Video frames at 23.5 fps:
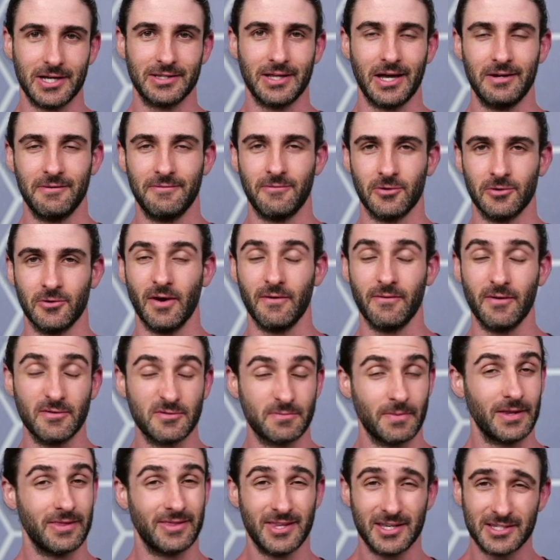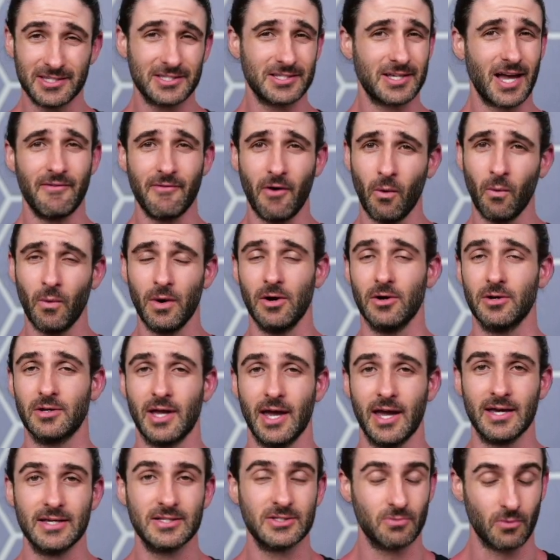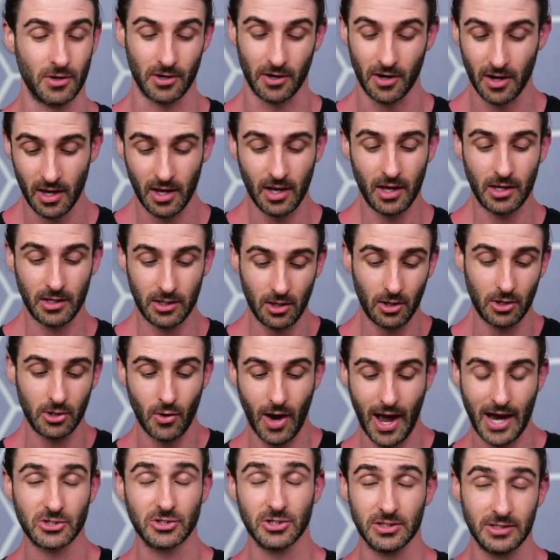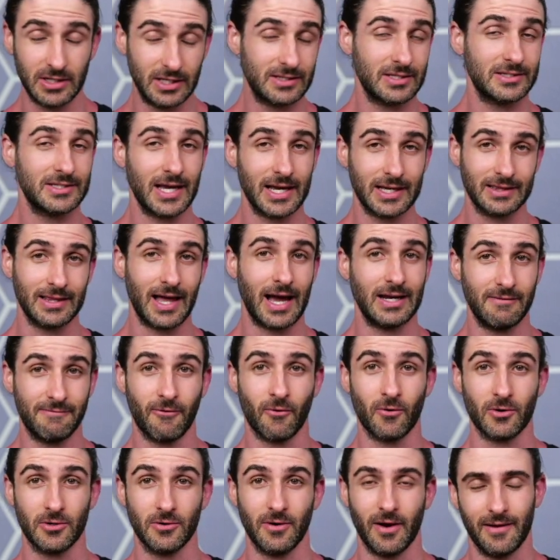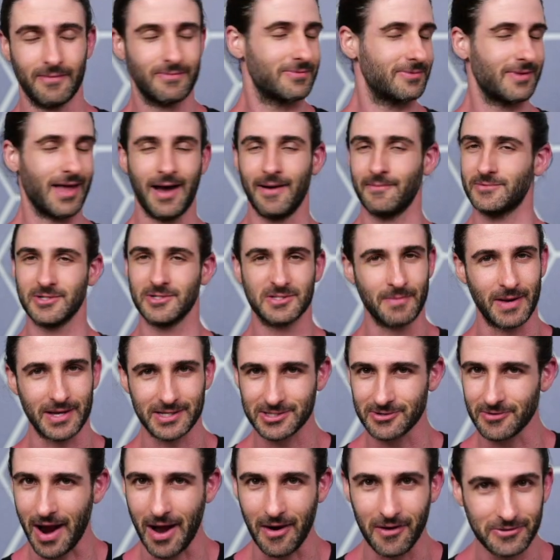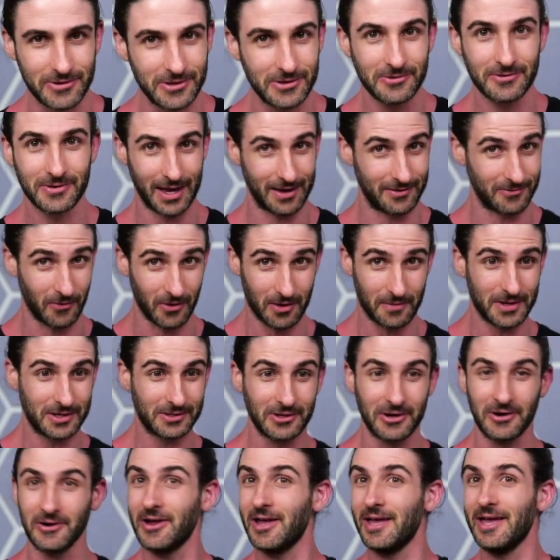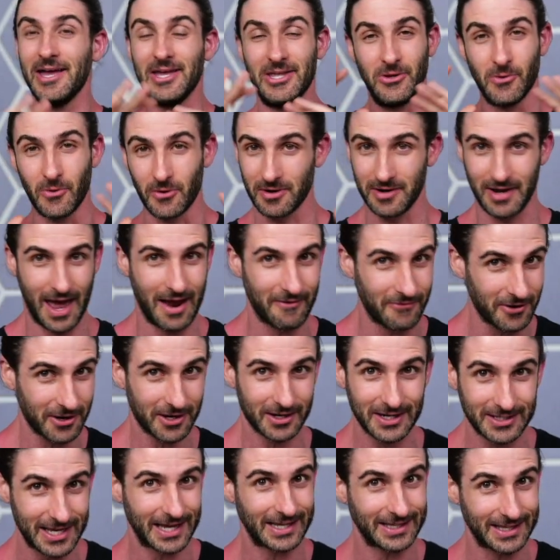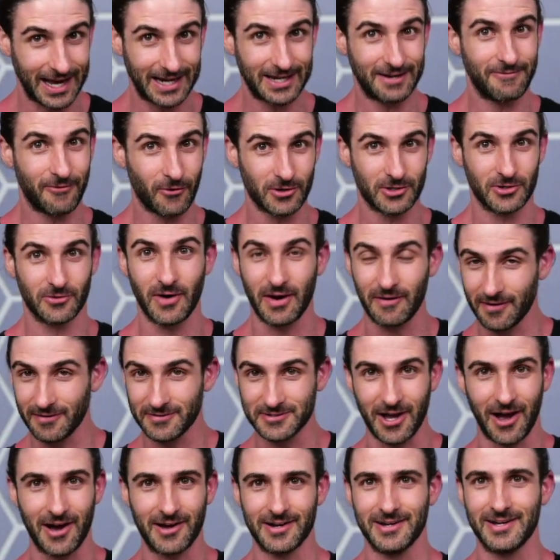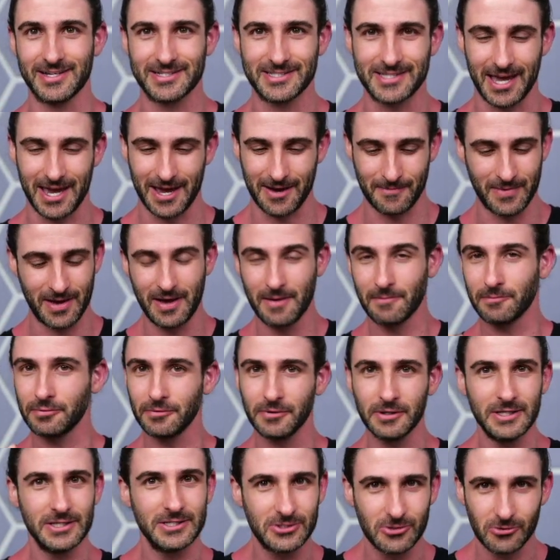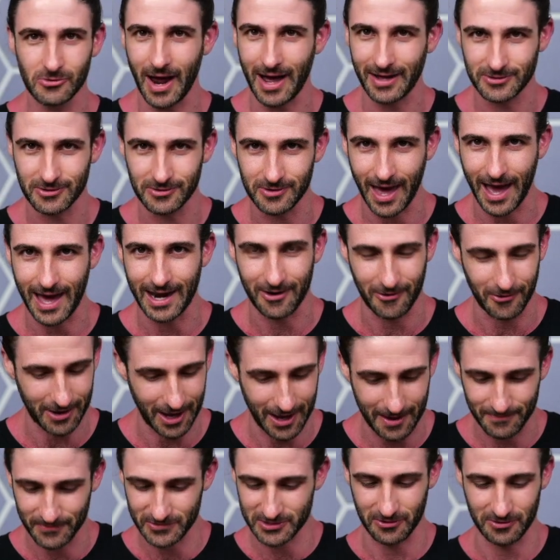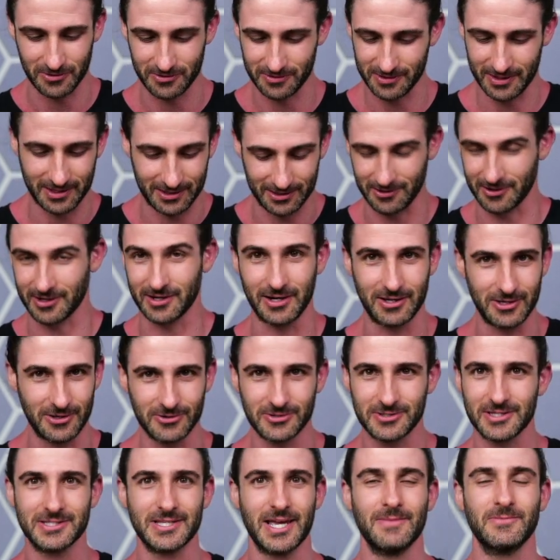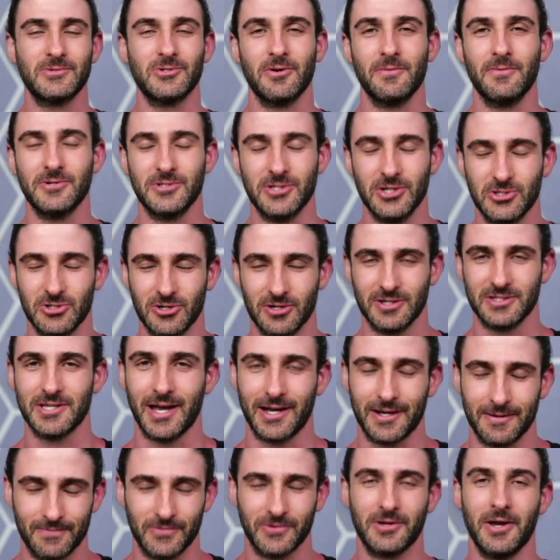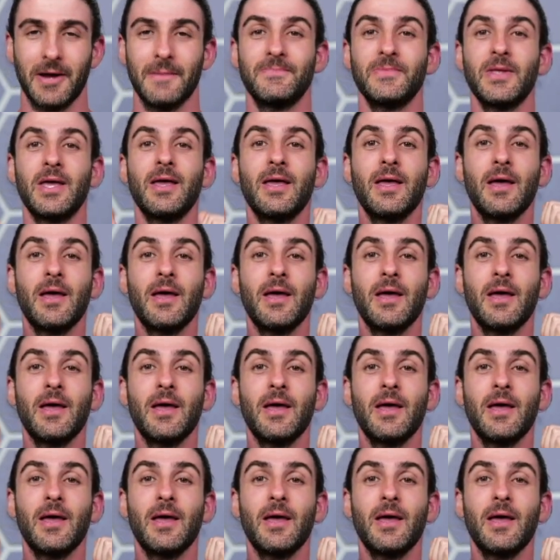take 94 derivatives, but this is kind of a weird case where, you actually need to take 94. I'm just messing around with you. Okay. I want to be clear. You are never going to take 94 derivatives on an exam. Please do not do that. Okay. So you're going to use the same sort of procedure in a second. Okay.